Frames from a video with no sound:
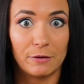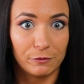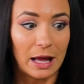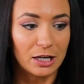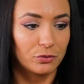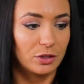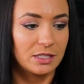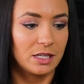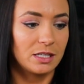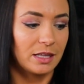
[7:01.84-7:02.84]
they flash
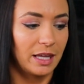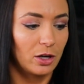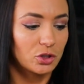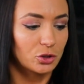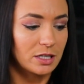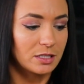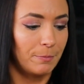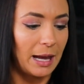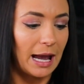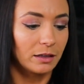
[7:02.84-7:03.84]
freeze these and they go straight to
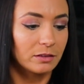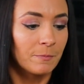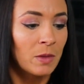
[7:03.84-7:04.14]
bags.